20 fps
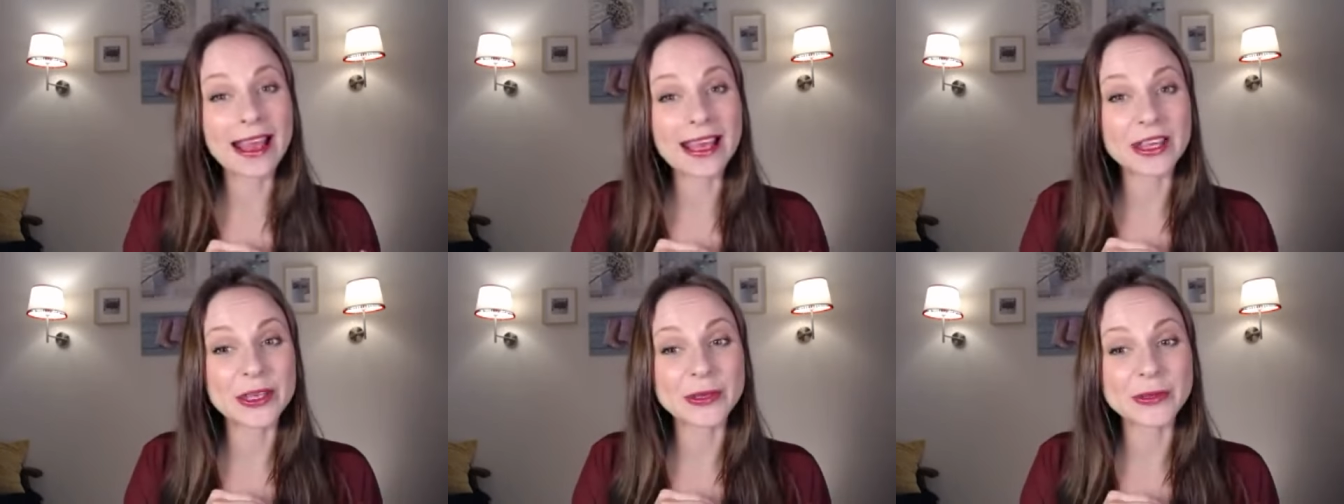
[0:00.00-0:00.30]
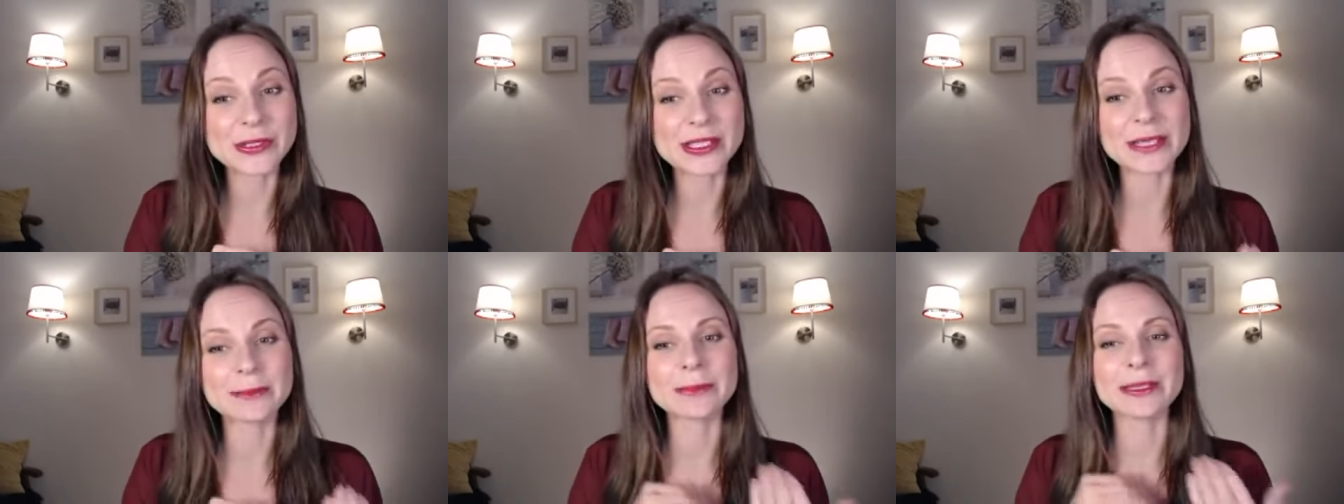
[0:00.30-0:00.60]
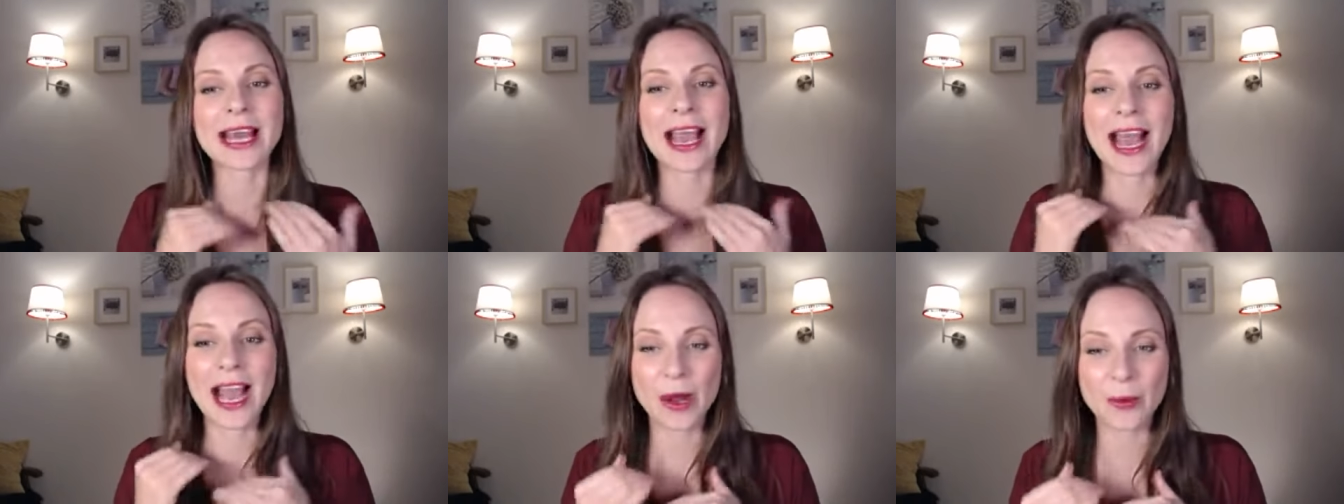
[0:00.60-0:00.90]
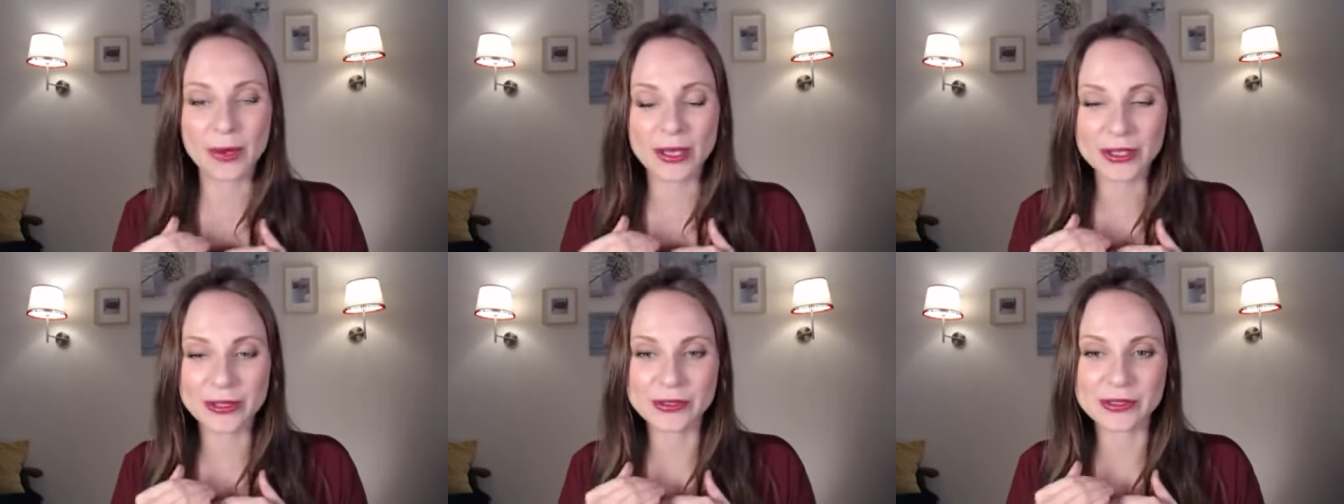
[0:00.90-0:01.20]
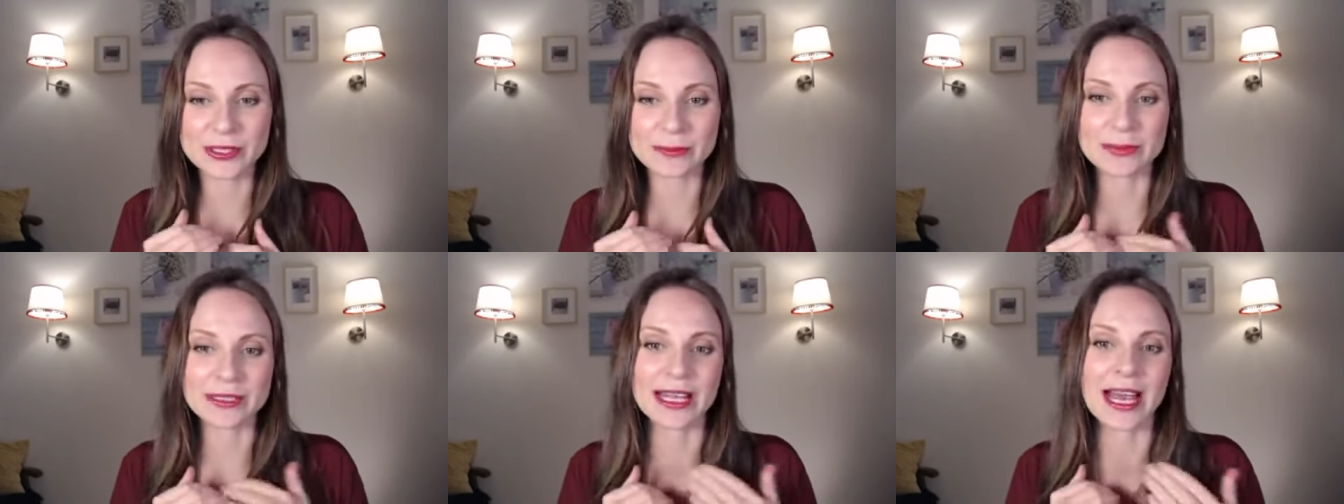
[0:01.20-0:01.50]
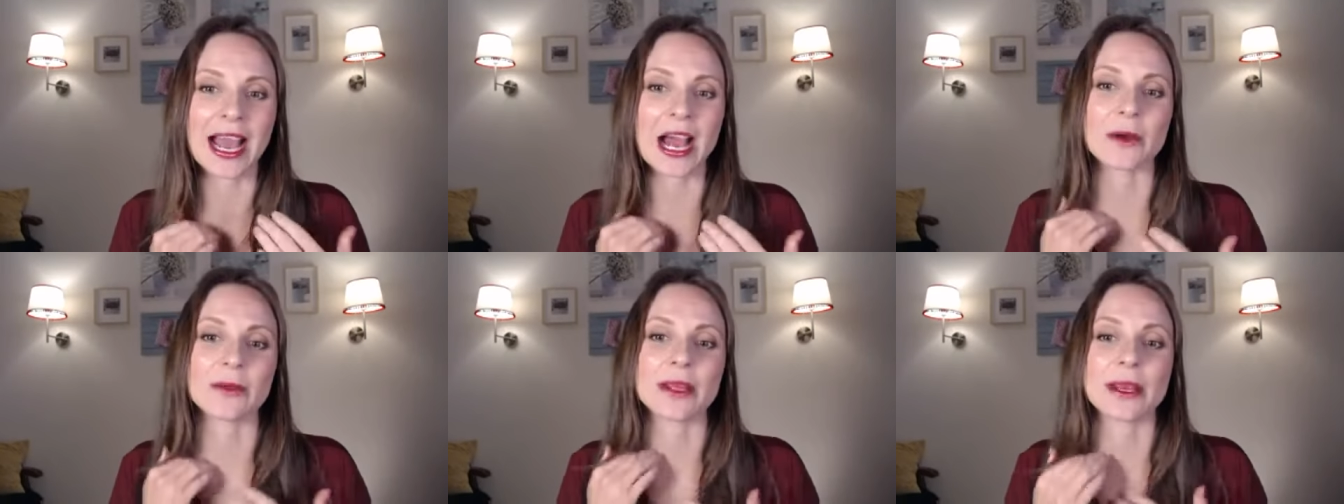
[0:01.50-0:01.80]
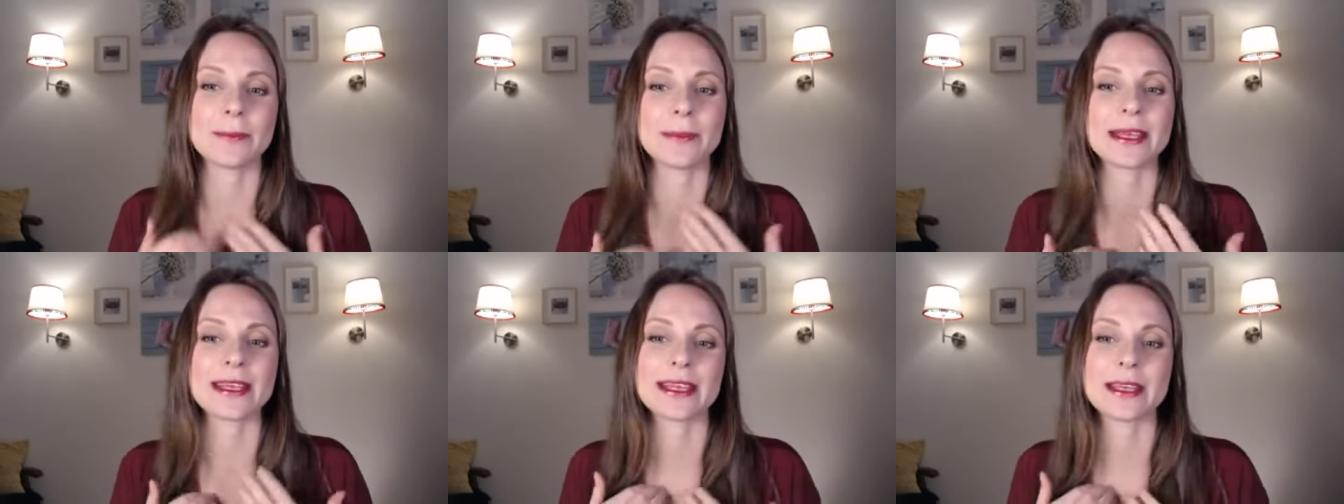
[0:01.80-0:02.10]
I use them and how I use them and how
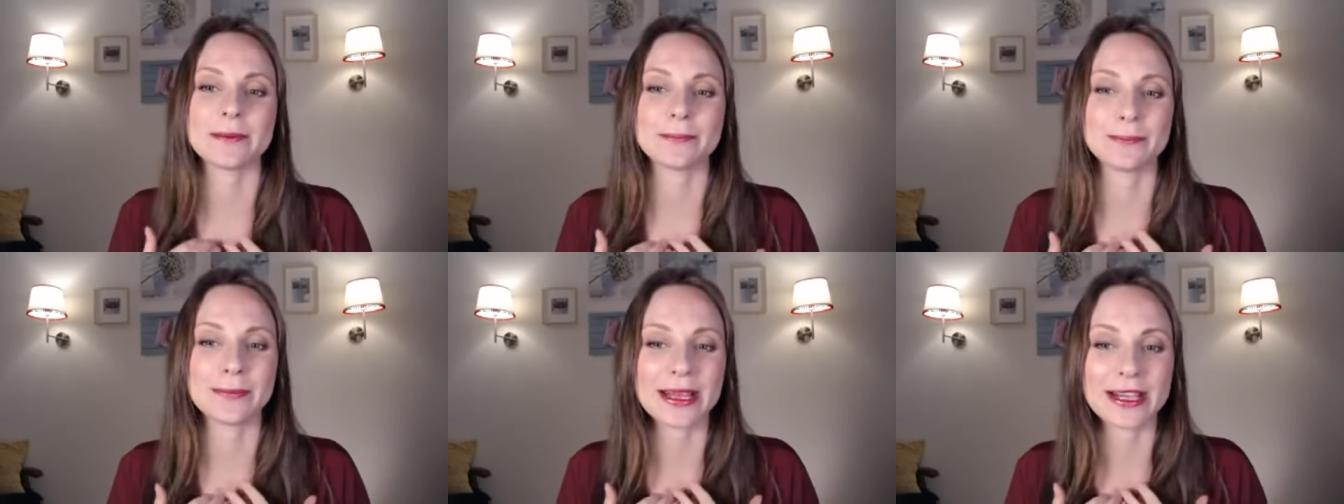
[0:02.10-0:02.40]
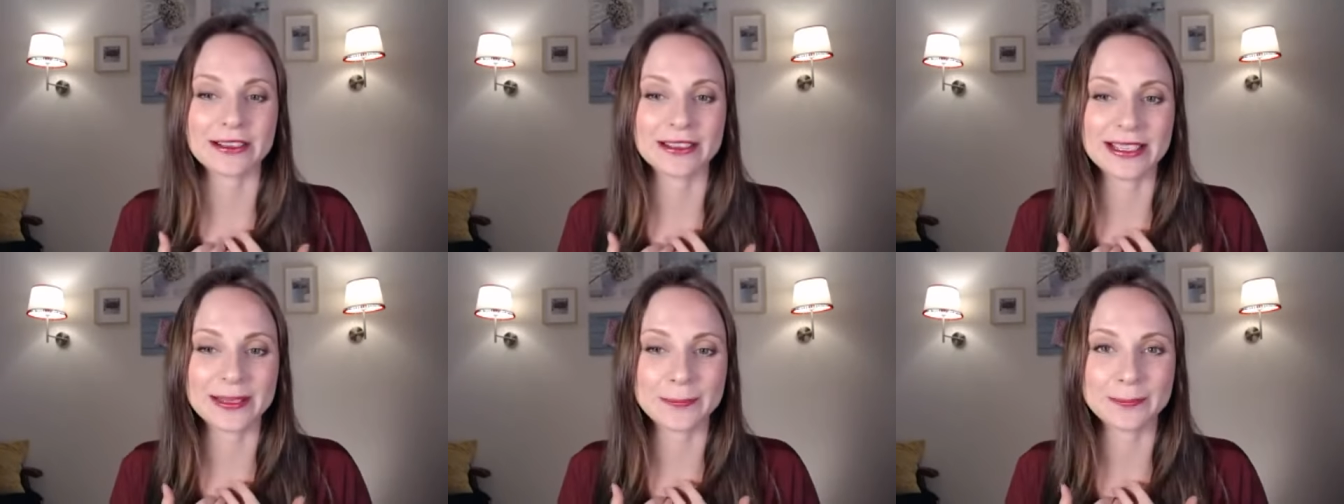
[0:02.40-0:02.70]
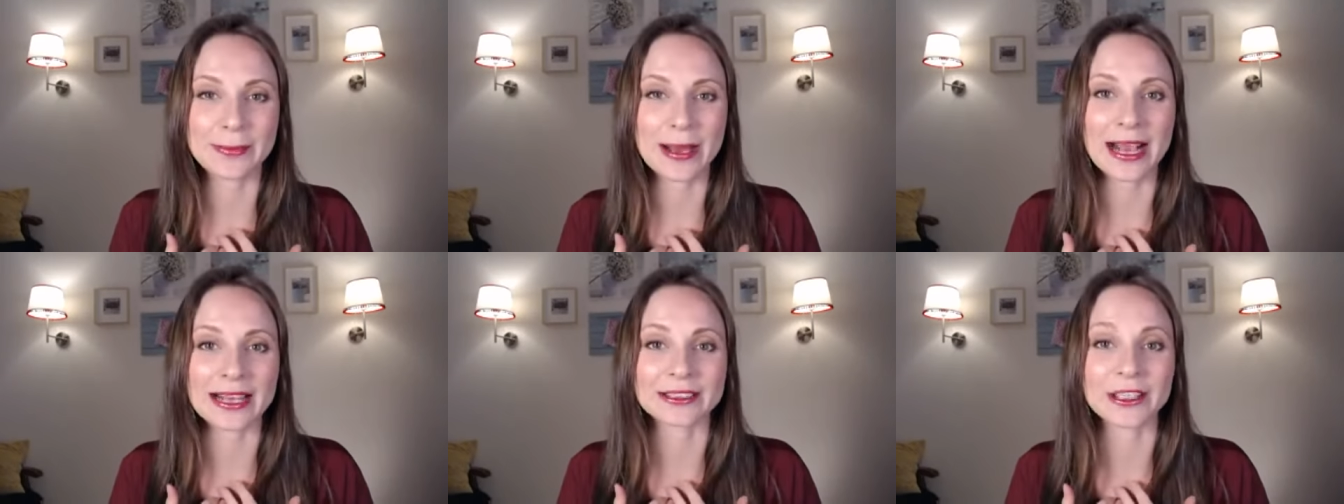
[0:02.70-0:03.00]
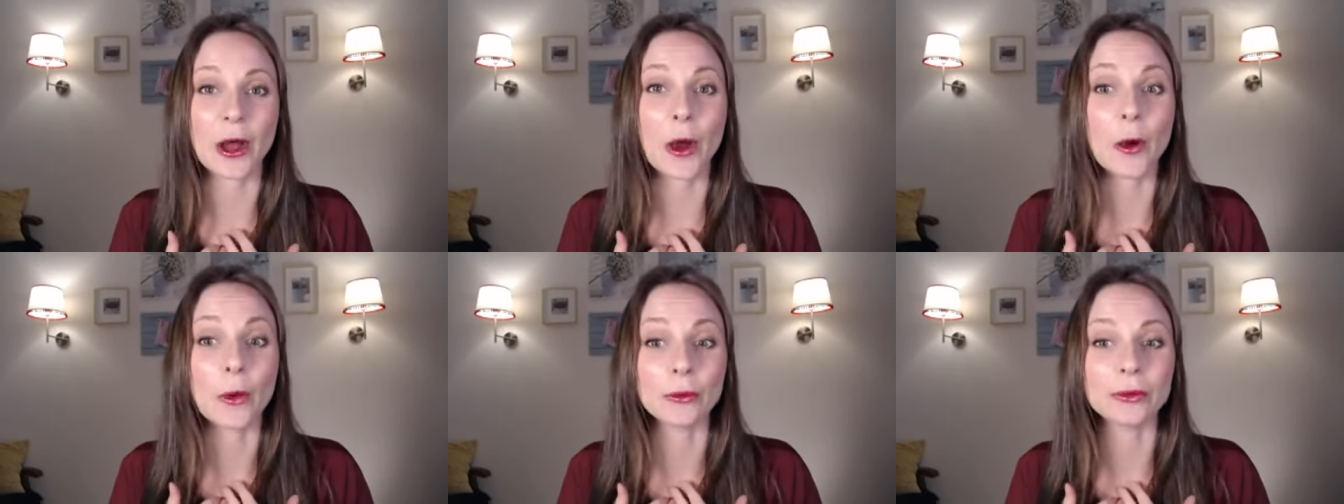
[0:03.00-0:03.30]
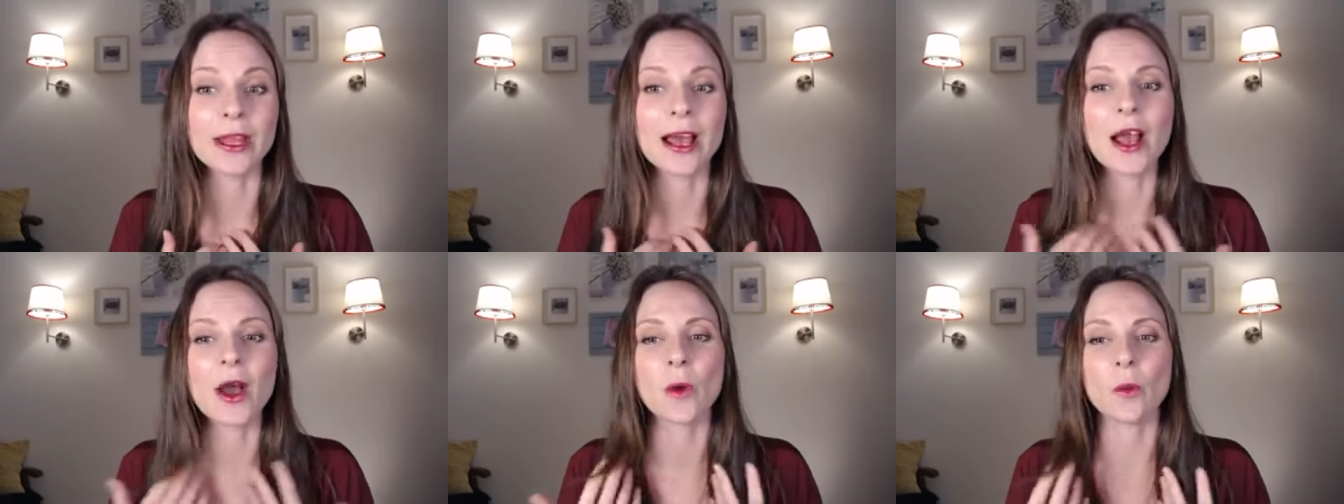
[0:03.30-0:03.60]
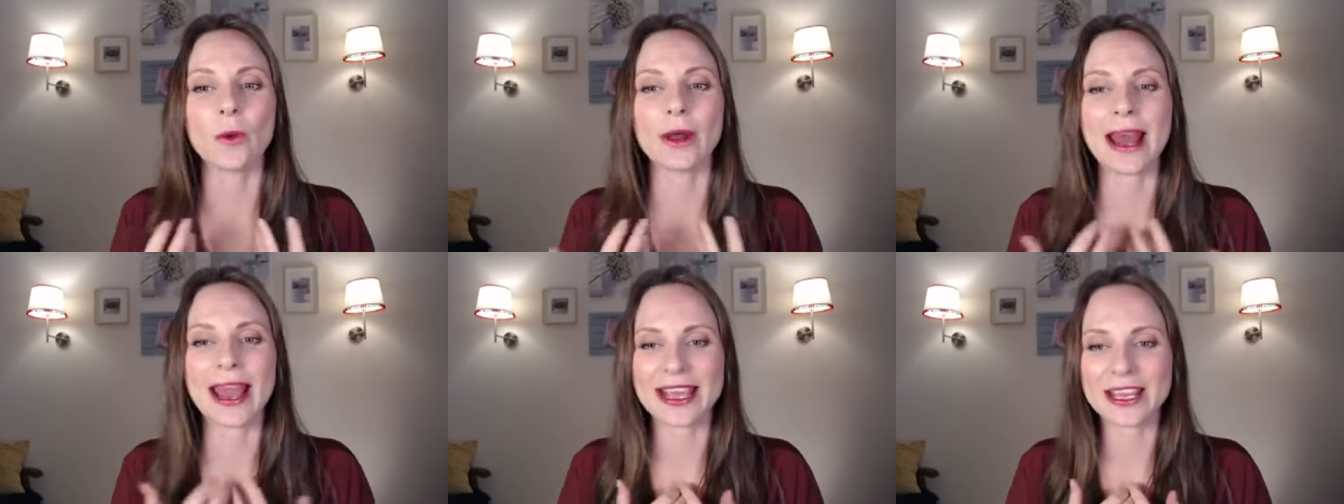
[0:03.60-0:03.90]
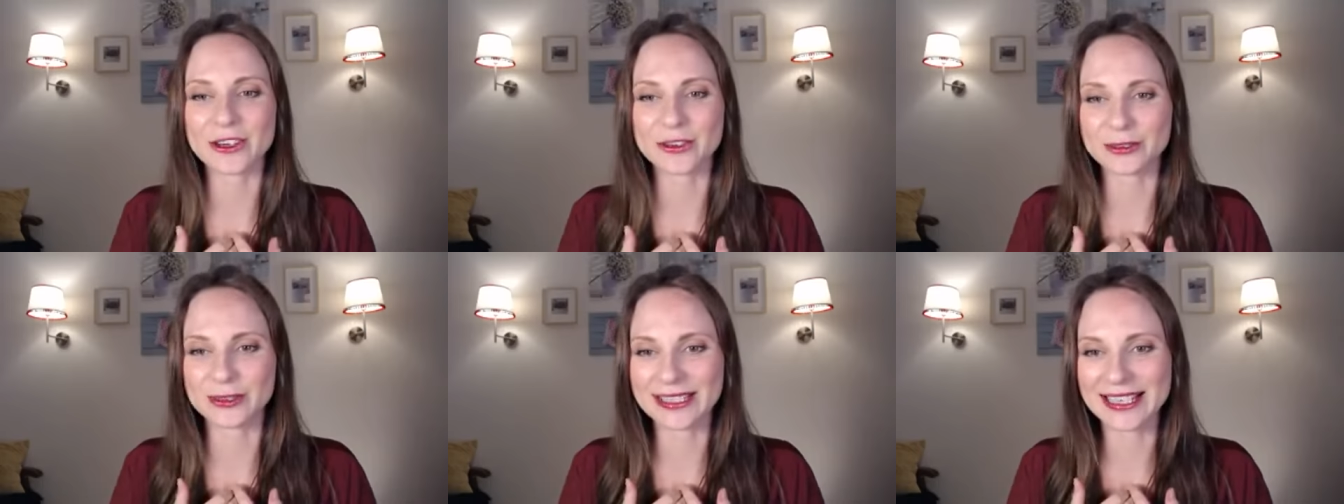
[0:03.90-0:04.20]
they're making a better impact on what I
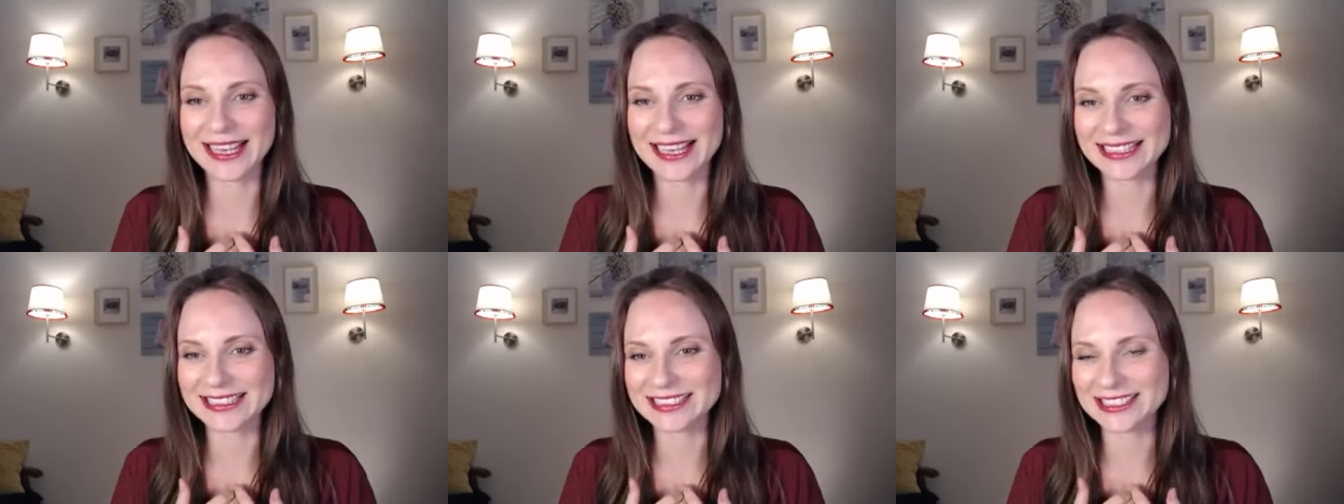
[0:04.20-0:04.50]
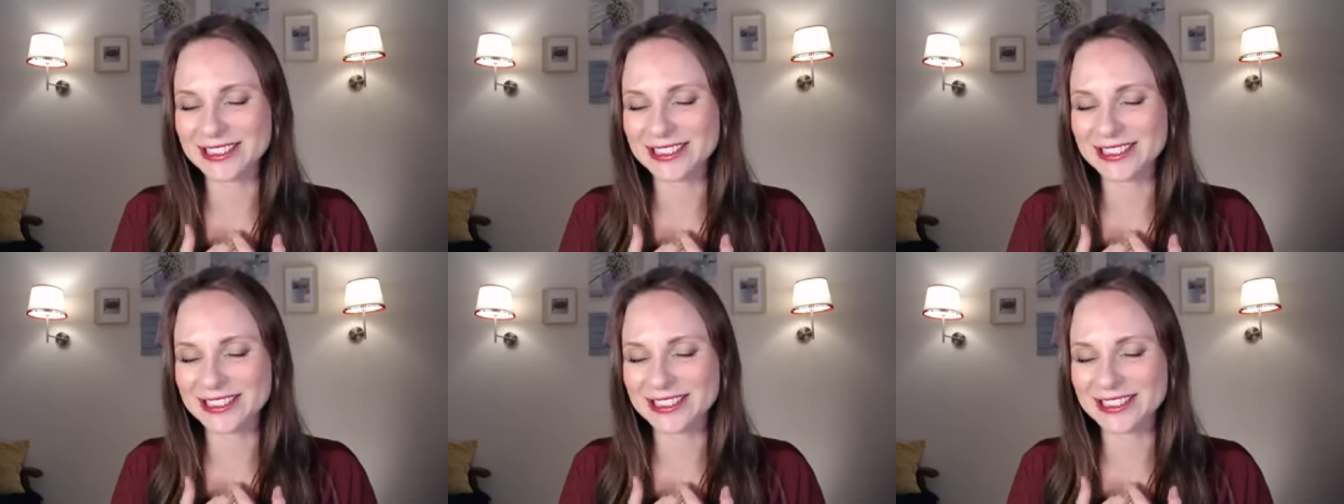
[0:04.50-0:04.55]
create.